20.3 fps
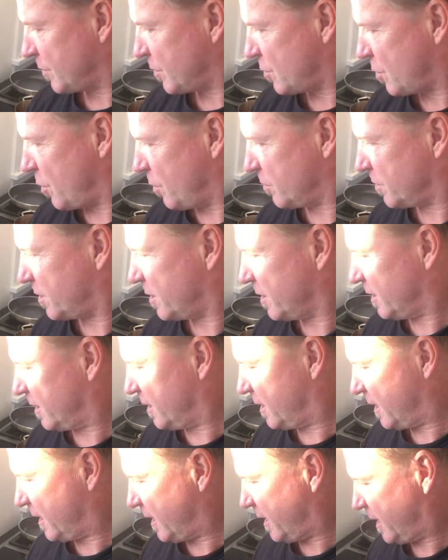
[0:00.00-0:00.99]

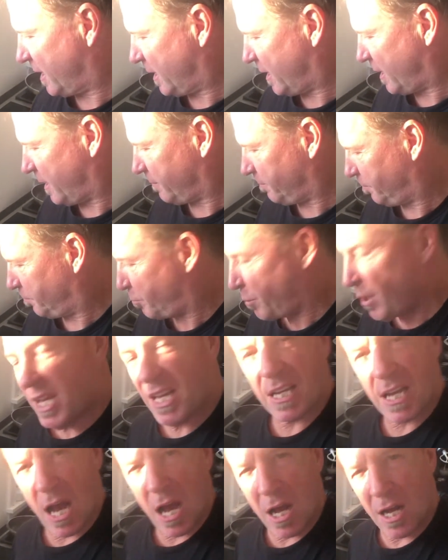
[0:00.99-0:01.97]
Toasted the
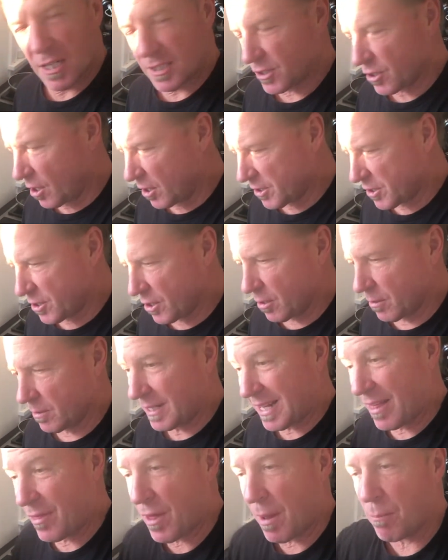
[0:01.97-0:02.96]
pecans also,
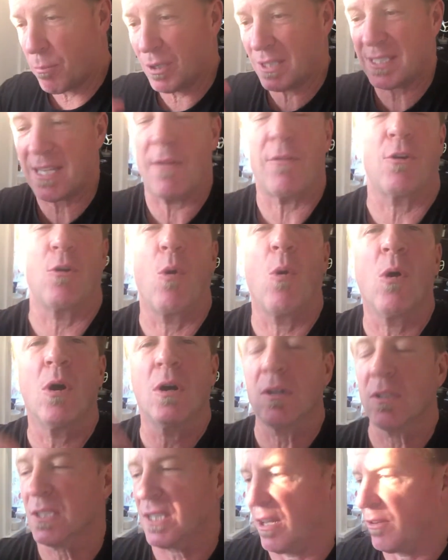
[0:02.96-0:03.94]
and that brings out the
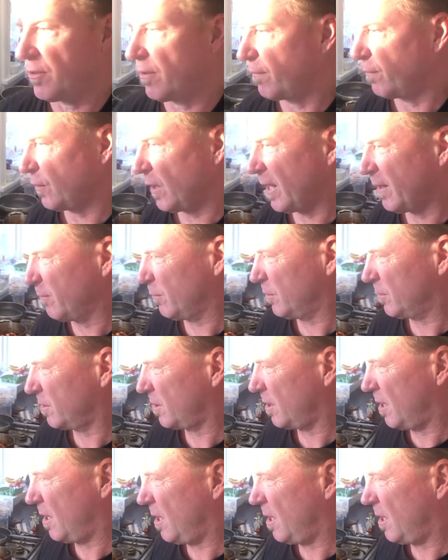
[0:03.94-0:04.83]
oils and the flavors.